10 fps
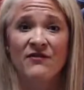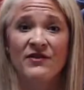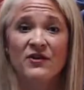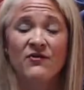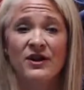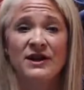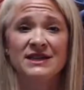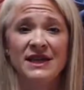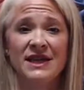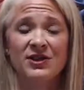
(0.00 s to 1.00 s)
feel free
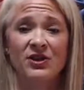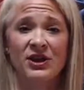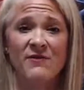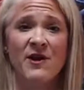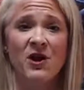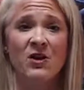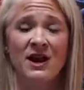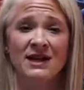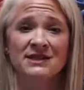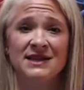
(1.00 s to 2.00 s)
to either email
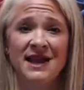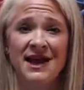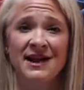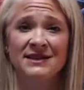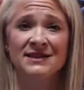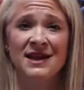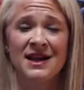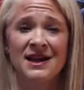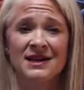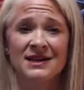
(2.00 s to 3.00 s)
us at
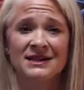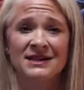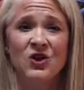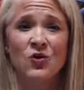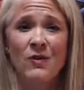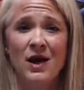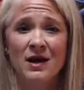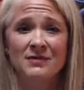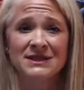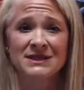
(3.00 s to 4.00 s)

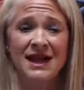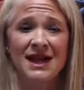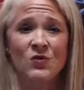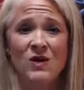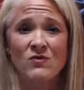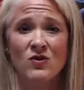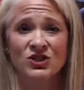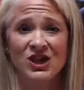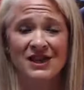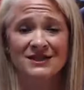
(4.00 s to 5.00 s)

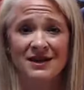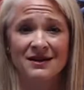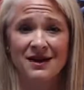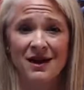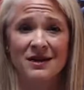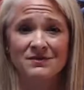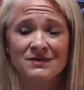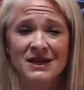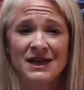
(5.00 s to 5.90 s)
singlemoms@onemorechild.com,